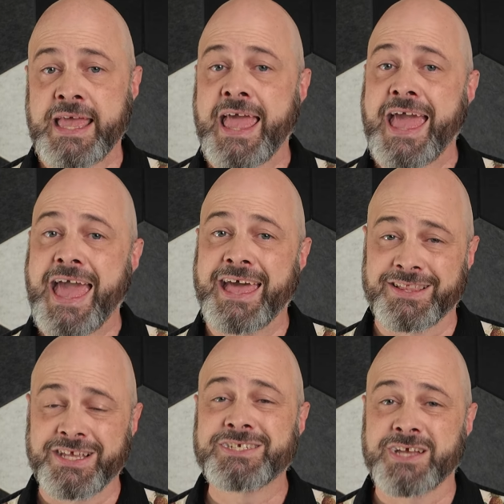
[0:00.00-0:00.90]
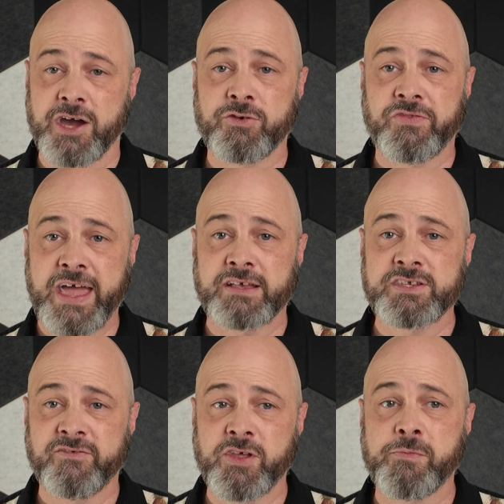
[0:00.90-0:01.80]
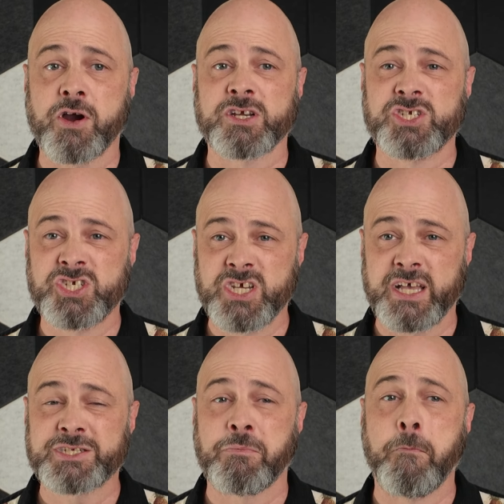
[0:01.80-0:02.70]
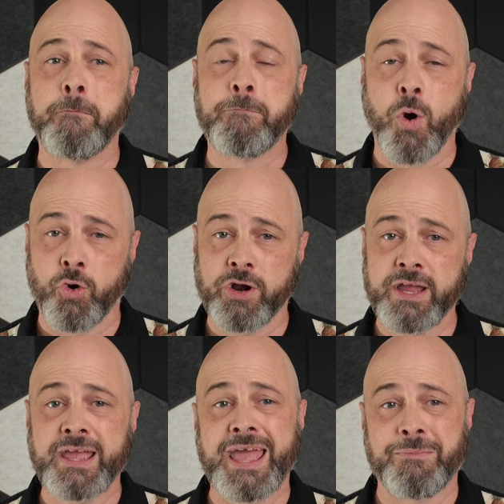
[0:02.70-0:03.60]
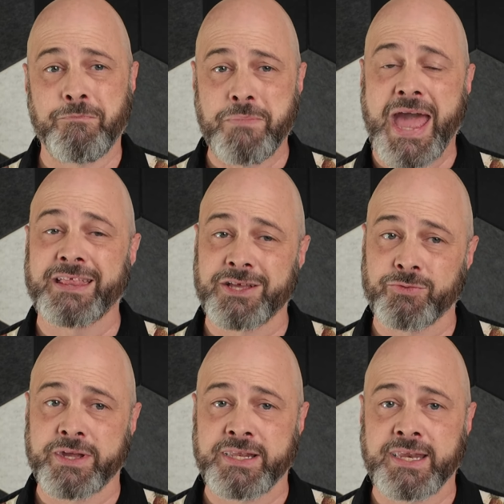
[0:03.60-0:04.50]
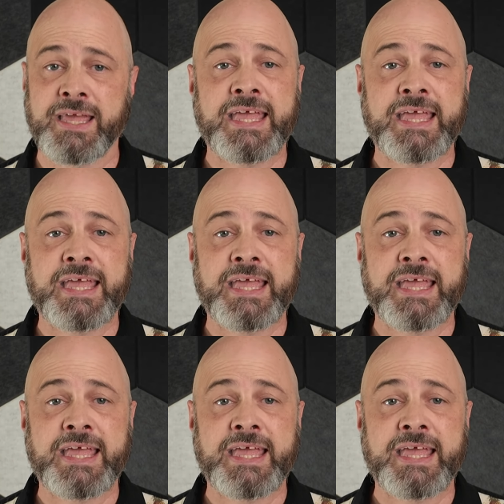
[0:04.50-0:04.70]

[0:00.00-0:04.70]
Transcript: at least 100,000 of them are just boring and badly written.